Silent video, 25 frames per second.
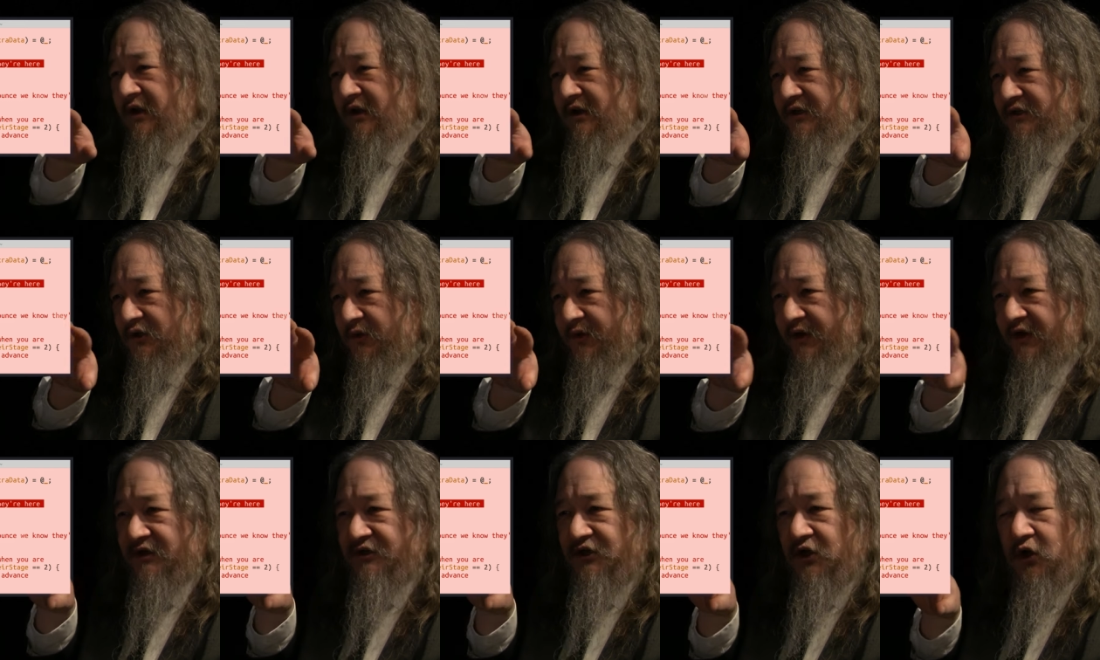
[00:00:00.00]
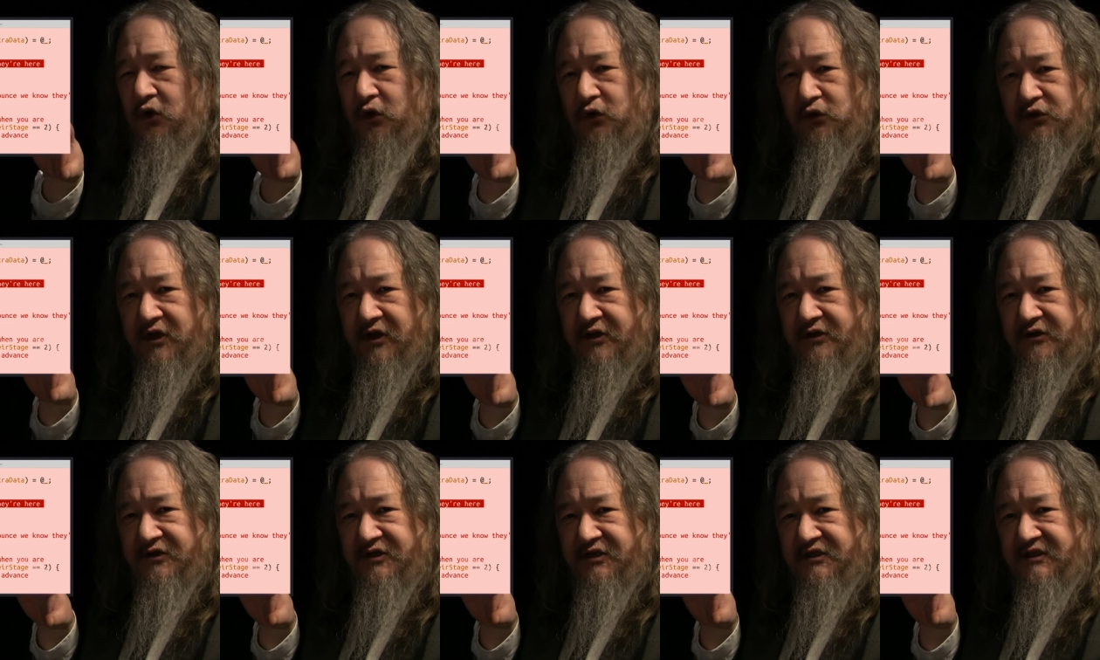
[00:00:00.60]
So here's a whole
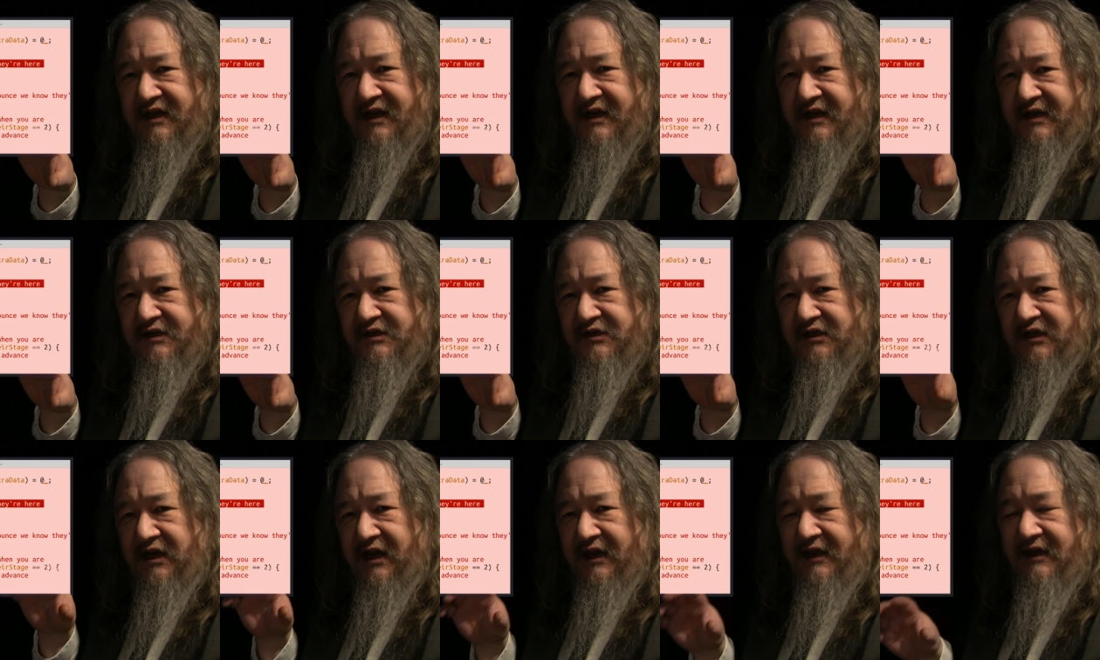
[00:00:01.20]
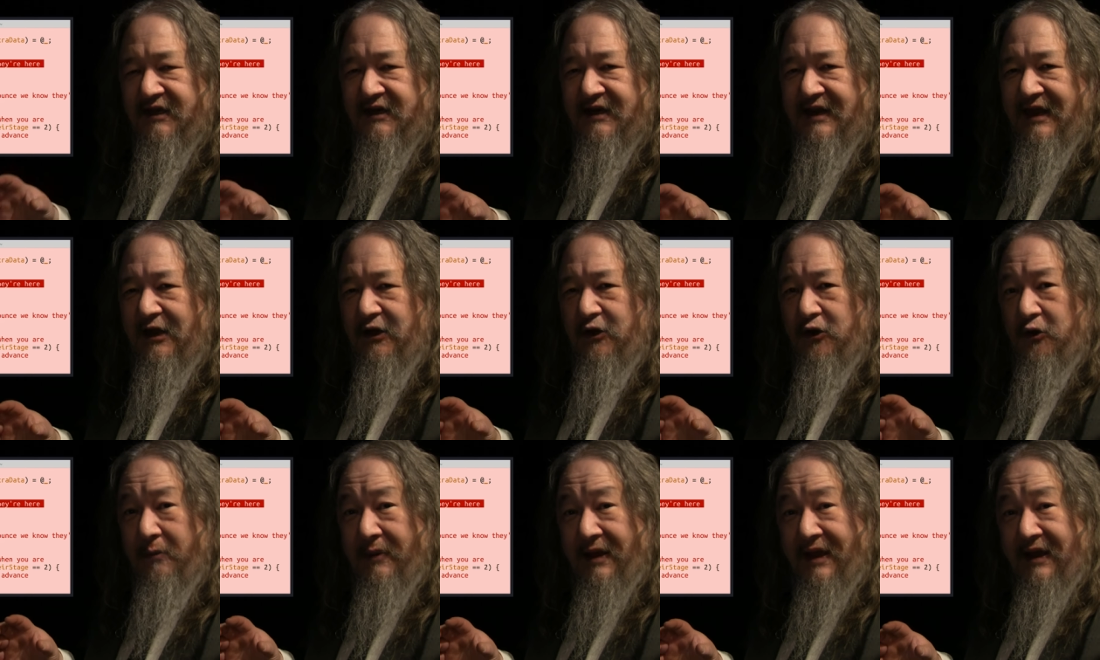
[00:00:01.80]
nother stage that I can now
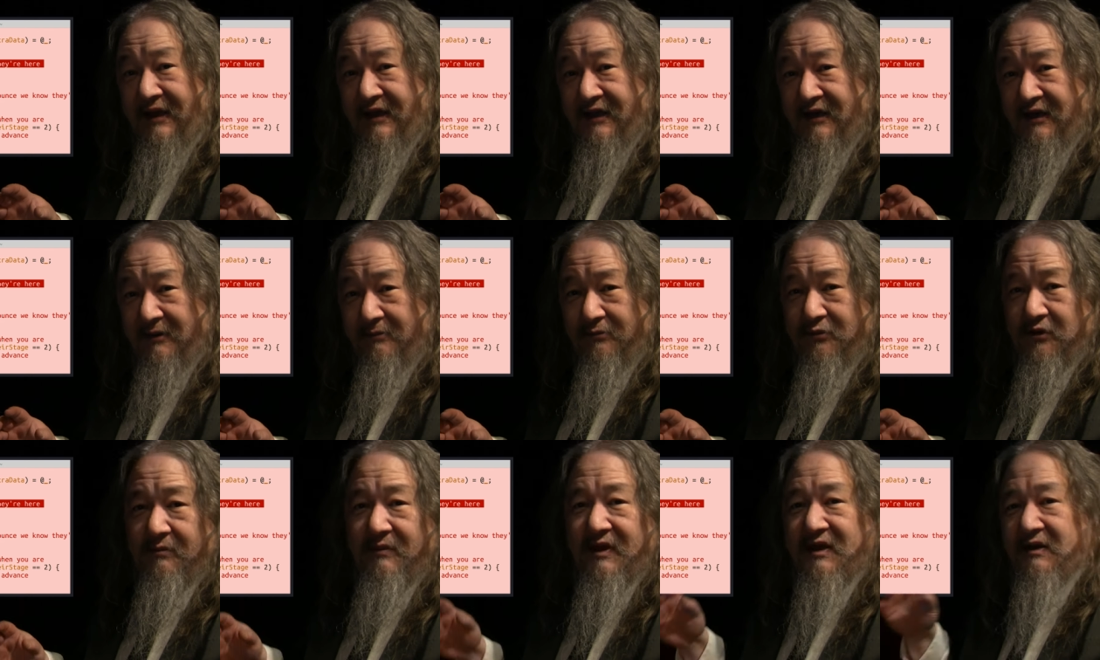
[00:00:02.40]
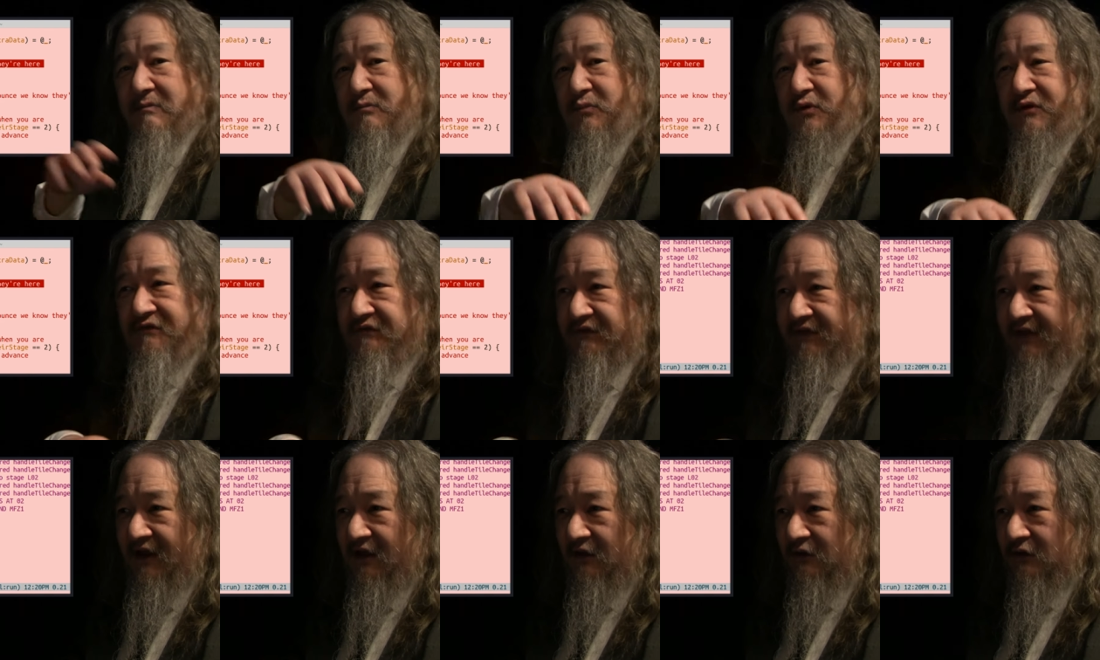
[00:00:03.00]
go back and implement and put
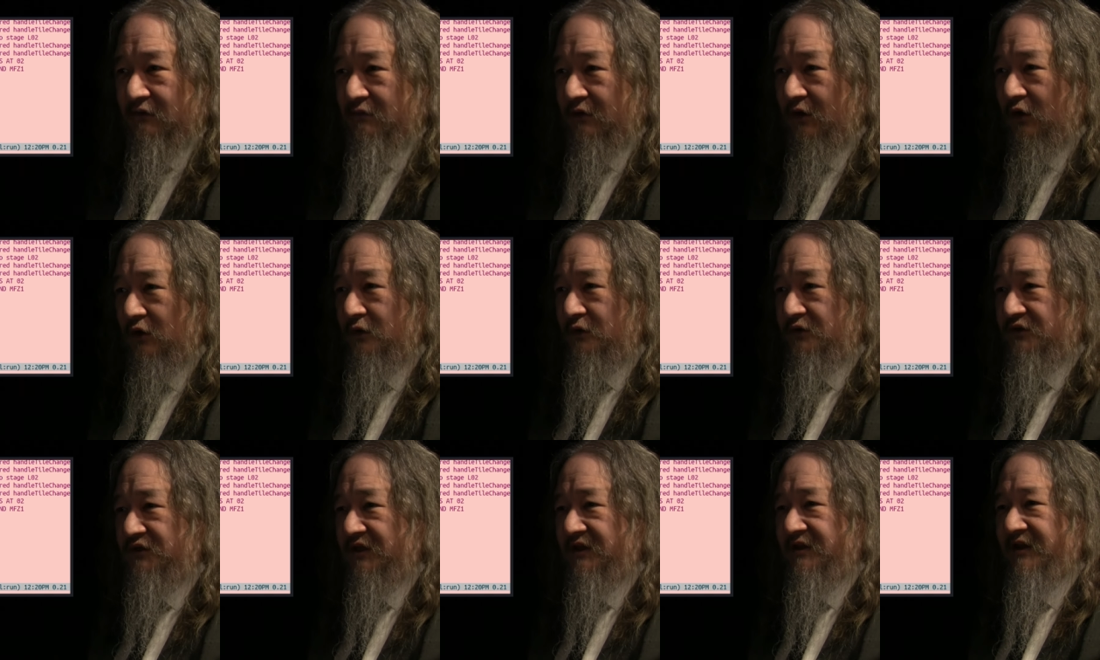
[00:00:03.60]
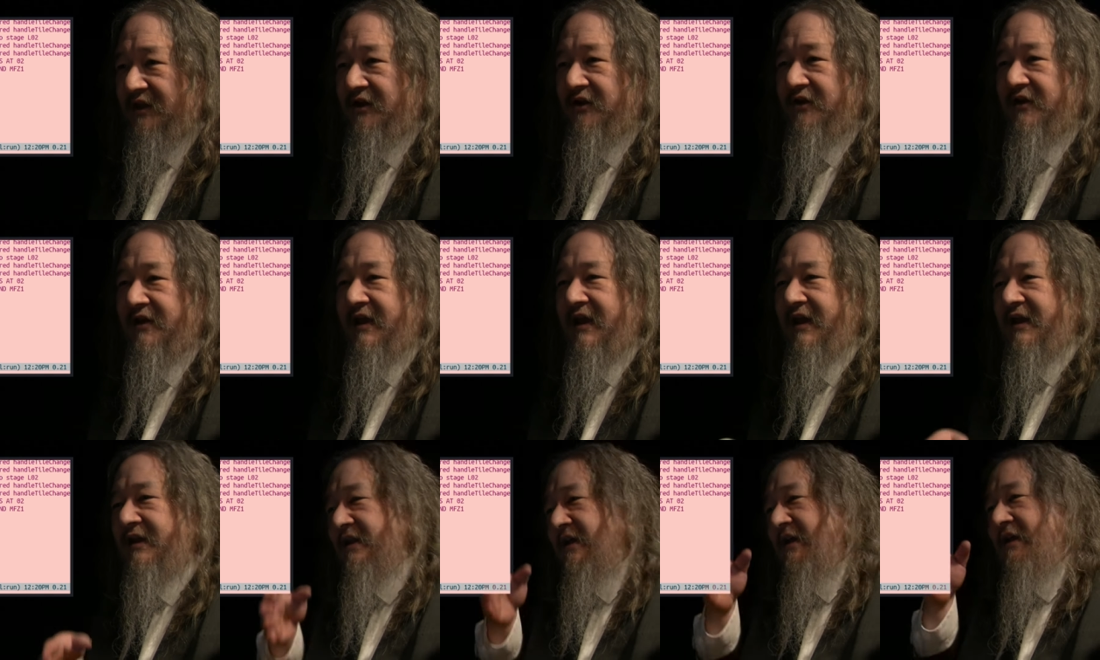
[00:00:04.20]
fail codes in there
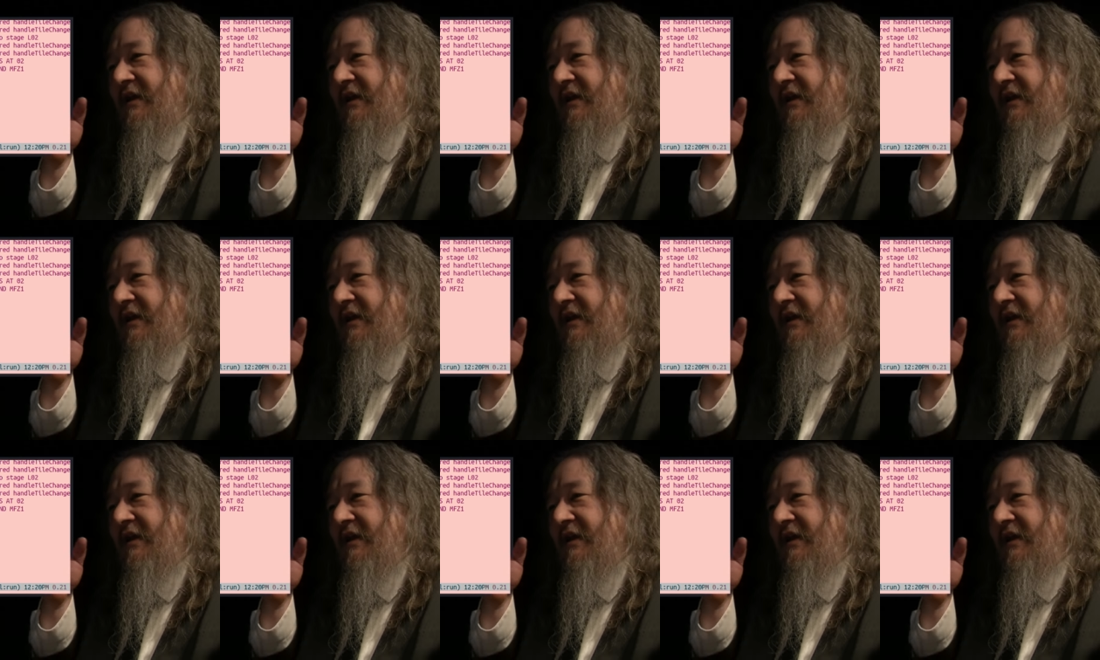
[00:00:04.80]
again.